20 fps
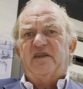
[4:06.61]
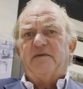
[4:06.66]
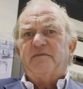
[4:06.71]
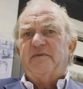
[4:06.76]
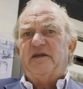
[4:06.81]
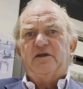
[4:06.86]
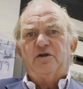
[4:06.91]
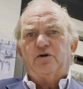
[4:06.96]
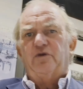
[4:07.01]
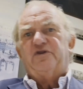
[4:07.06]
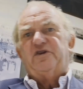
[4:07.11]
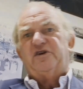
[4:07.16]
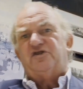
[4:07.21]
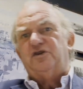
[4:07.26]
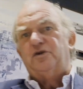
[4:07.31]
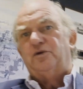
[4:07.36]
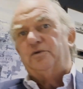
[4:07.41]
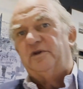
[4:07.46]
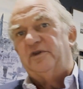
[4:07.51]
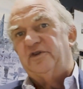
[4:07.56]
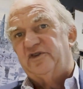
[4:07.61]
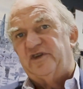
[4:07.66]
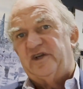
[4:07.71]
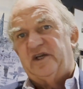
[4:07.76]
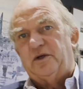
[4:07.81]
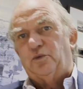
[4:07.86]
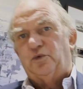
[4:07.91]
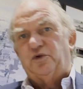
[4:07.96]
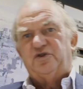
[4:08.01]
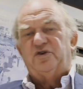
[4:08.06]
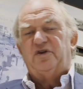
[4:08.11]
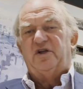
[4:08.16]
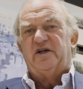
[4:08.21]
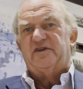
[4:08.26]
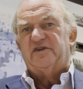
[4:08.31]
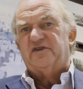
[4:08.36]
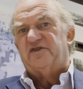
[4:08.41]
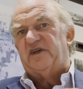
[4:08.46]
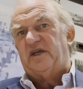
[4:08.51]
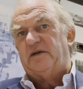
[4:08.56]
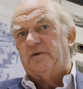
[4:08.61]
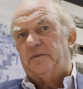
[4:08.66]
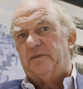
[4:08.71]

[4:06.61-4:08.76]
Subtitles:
They may contact you and say, would you like the same